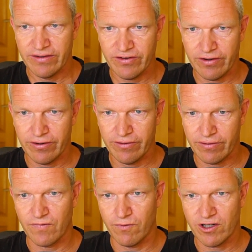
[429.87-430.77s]

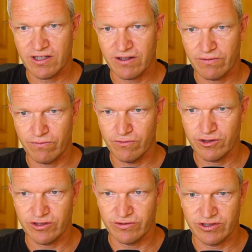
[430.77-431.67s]
So what
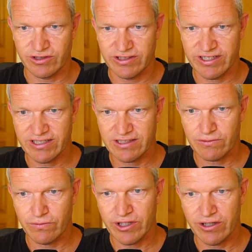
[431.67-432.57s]
would you suggest?
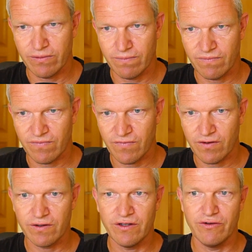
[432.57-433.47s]
Well,
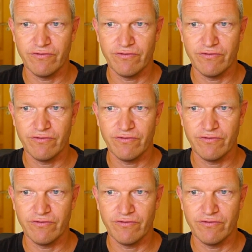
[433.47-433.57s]
you